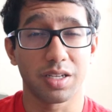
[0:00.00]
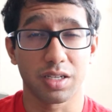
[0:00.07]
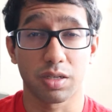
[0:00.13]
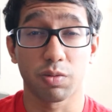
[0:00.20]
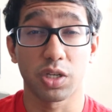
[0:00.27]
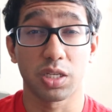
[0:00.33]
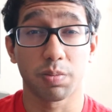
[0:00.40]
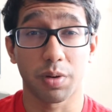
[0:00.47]
the
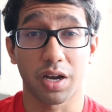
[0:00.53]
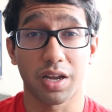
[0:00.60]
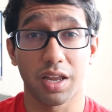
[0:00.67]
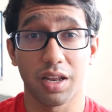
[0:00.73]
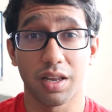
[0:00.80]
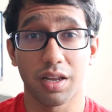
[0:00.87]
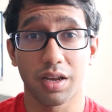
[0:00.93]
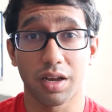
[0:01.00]
sweet spot
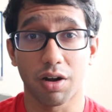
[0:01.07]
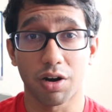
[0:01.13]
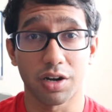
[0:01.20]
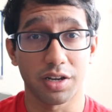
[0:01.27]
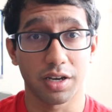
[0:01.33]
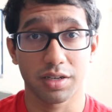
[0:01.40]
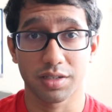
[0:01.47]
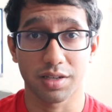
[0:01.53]
in the
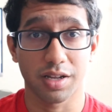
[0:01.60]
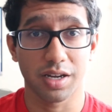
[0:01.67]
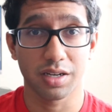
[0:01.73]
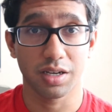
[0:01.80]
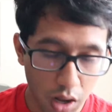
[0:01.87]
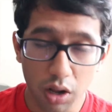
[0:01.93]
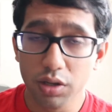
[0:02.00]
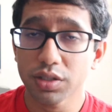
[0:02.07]
RDX
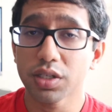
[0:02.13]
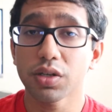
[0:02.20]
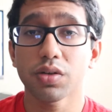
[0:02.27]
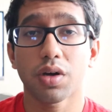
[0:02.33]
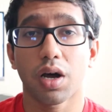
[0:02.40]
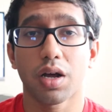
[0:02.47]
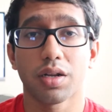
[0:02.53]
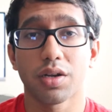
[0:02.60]
lineup. Also
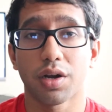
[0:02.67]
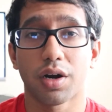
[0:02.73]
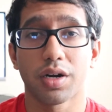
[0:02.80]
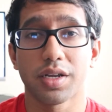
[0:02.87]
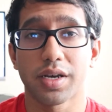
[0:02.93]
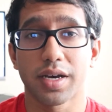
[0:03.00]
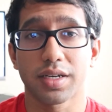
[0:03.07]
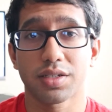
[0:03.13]
on the
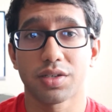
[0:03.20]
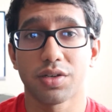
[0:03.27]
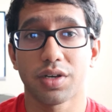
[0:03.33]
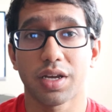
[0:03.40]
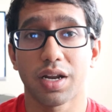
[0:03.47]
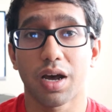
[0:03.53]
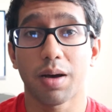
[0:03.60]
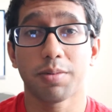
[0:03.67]
RDX, you
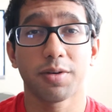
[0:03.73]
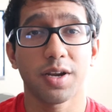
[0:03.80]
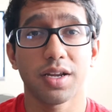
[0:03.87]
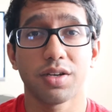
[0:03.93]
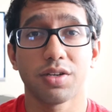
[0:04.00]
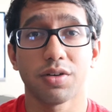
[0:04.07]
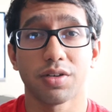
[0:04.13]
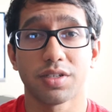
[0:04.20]
can
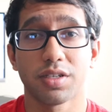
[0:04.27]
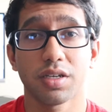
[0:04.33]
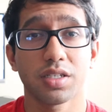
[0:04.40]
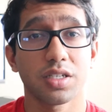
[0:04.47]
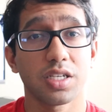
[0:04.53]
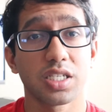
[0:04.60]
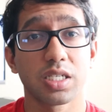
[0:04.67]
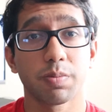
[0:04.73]
upgrade to a
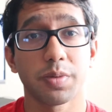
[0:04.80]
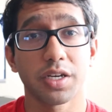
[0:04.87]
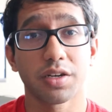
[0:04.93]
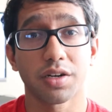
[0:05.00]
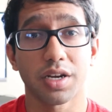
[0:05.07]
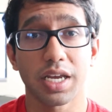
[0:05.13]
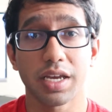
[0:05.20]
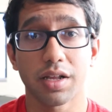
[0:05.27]

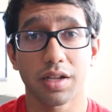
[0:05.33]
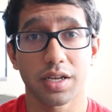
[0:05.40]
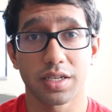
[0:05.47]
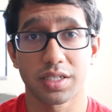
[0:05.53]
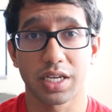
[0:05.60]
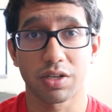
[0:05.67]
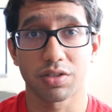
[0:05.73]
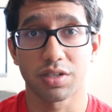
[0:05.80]
16-speaker
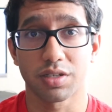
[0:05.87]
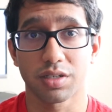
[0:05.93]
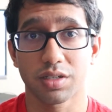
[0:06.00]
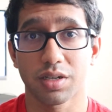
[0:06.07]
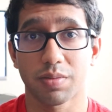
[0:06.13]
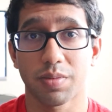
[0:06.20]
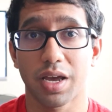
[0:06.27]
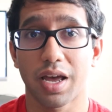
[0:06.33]
ELS sound
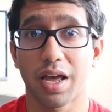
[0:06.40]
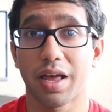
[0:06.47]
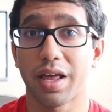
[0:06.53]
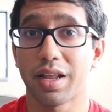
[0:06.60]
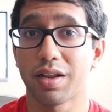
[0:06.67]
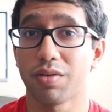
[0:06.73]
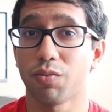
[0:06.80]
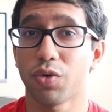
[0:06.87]
system,
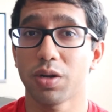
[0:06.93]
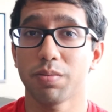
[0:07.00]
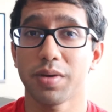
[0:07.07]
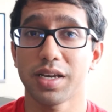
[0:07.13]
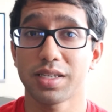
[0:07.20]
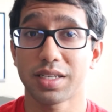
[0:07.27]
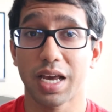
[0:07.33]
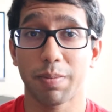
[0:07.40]
and what
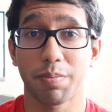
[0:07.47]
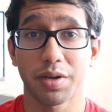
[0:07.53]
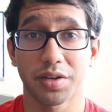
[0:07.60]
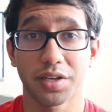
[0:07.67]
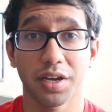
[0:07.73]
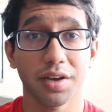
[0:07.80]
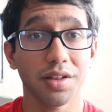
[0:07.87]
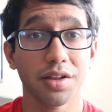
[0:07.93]
makes that
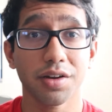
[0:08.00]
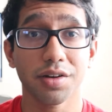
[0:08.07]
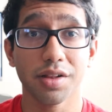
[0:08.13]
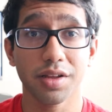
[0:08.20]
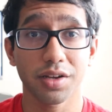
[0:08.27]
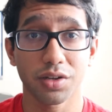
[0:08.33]
particularly